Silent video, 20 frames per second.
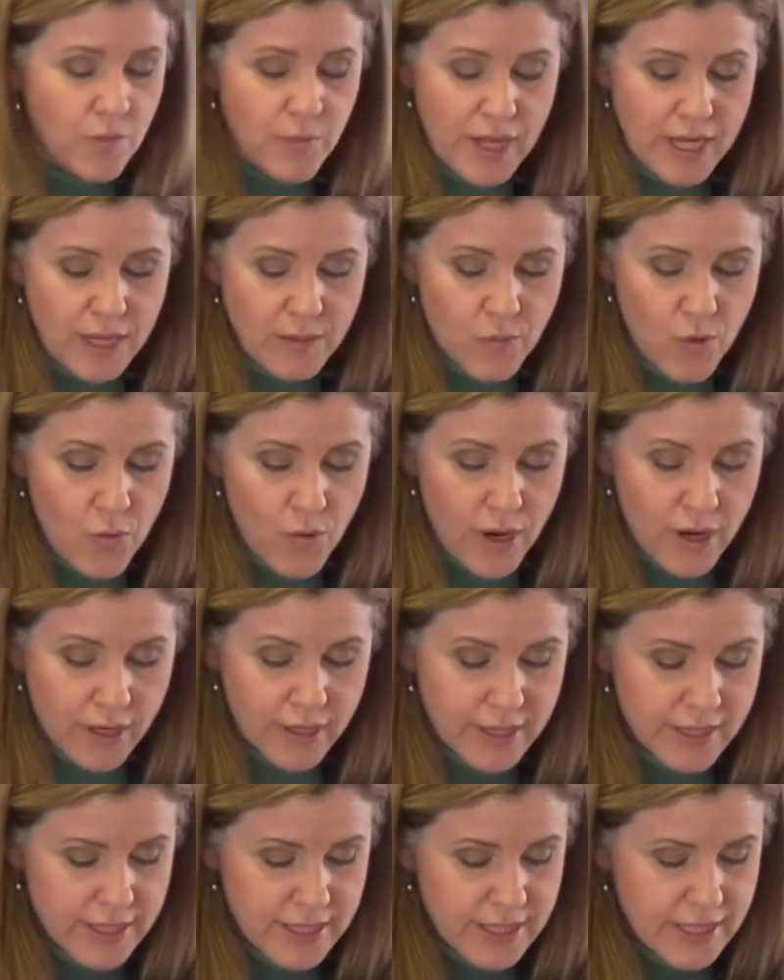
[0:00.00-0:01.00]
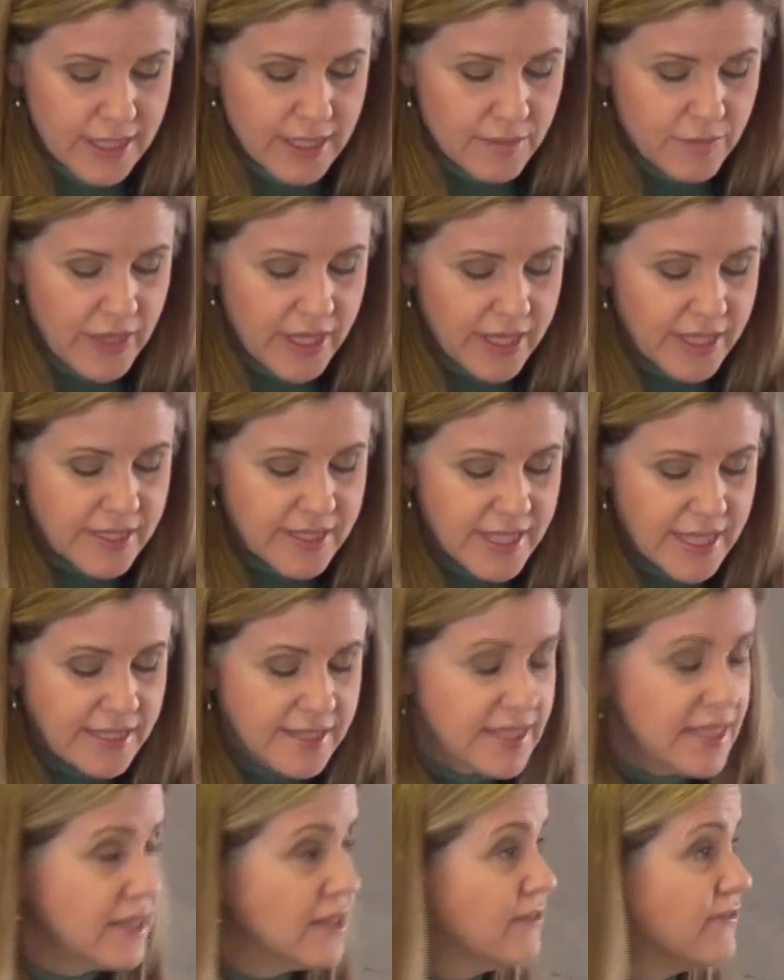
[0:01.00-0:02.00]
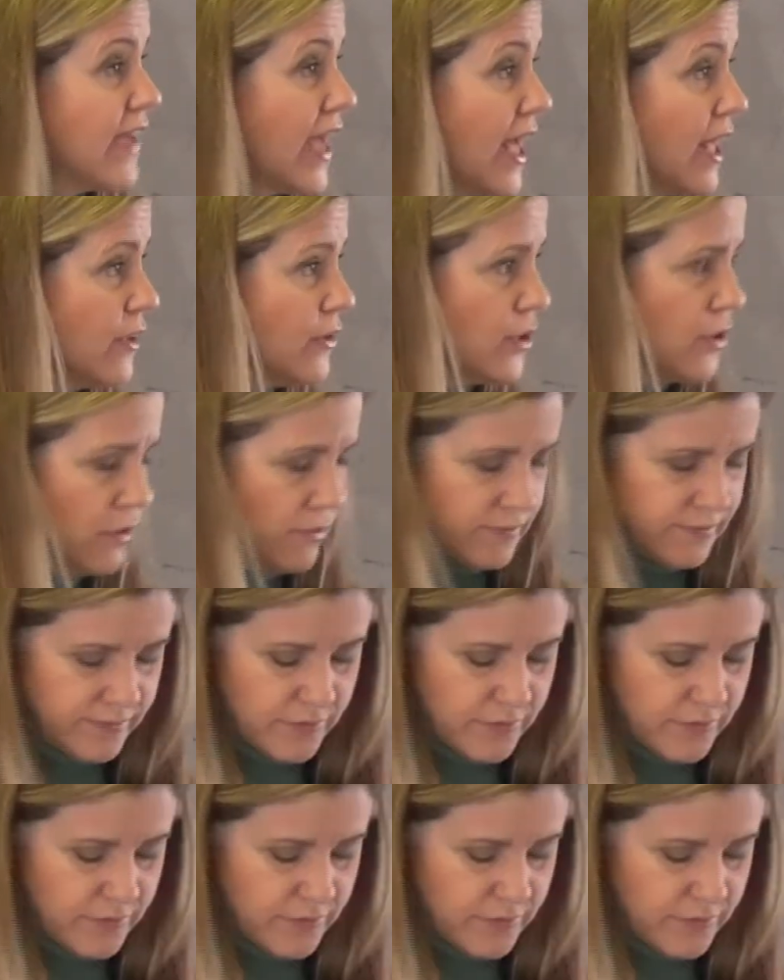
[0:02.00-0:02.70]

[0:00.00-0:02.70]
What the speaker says: many more because they see the value,